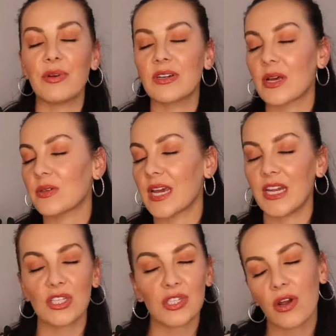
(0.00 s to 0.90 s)
because I was
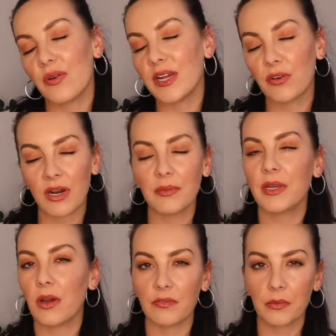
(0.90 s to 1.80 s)
getting so
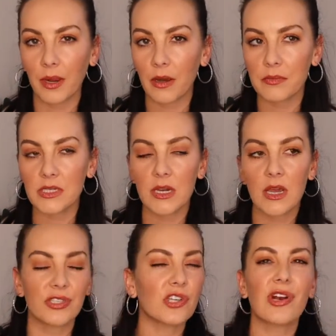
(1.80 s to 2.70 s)
incredibly overwhelmed
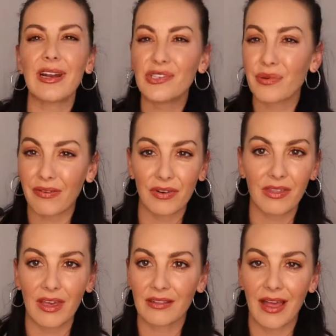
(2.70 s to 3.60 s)
just trying to do everything.